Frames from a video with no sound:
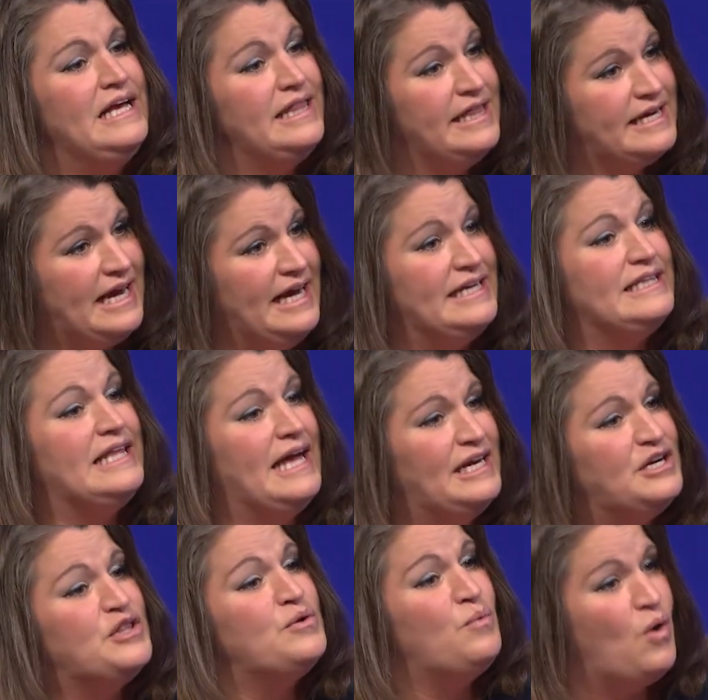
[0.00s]
that kind of
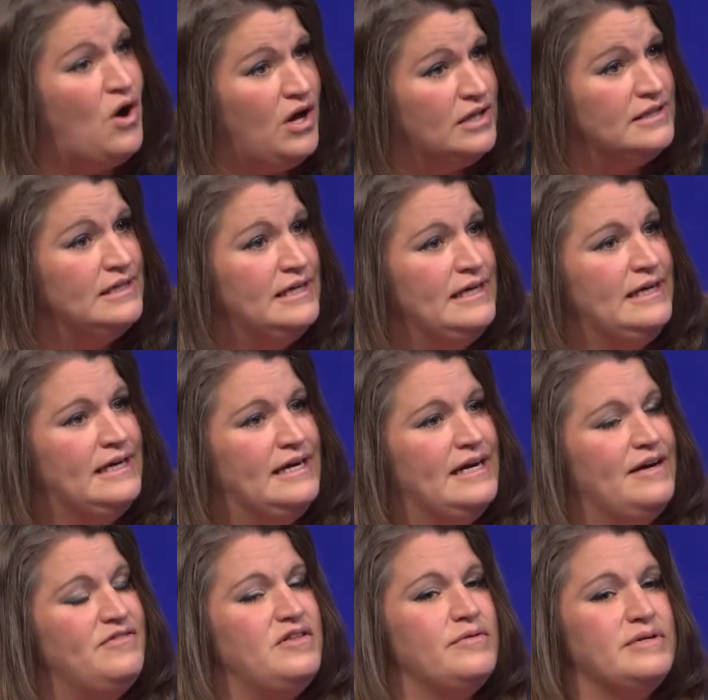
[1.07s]
lined the wall
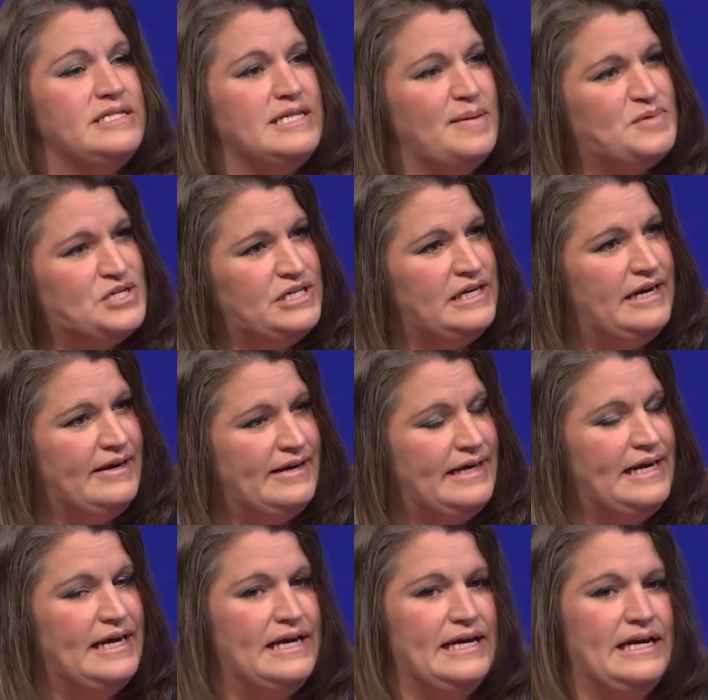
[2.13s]
of the reception
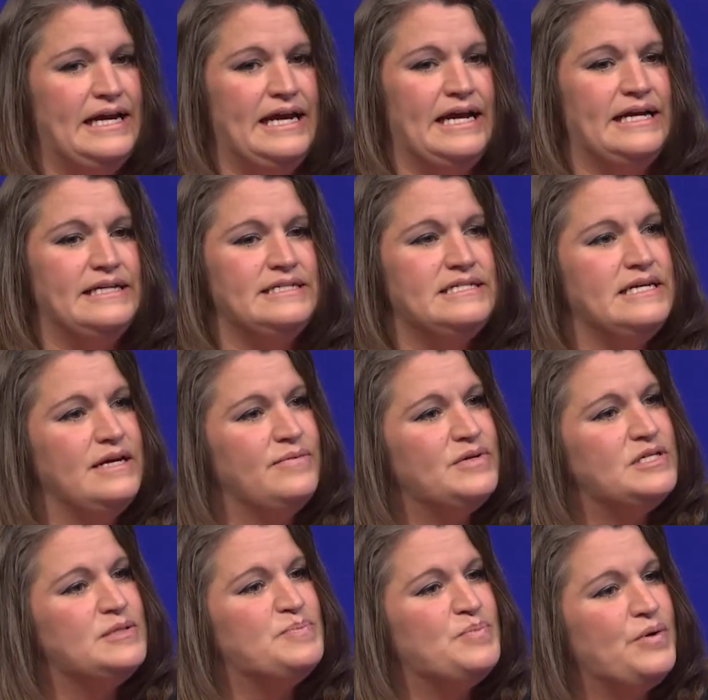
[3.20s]
area, and it
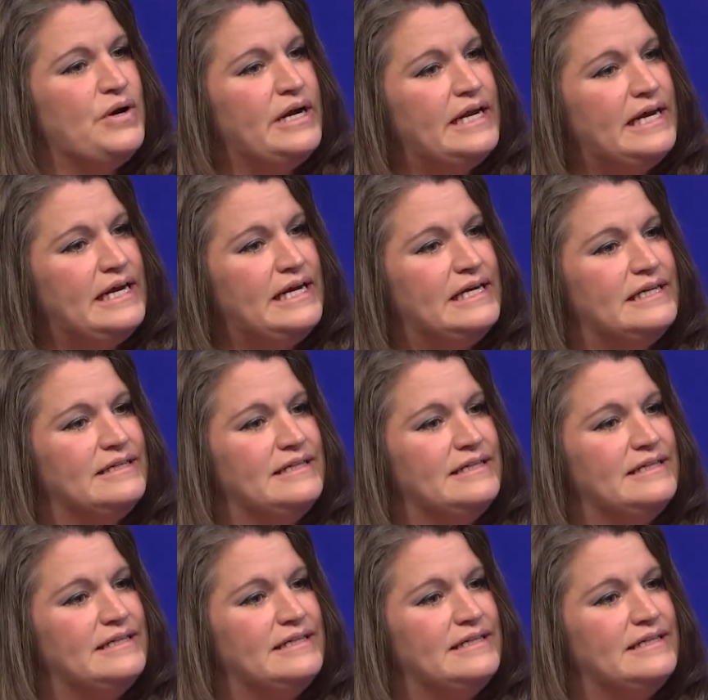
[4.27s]
was pretty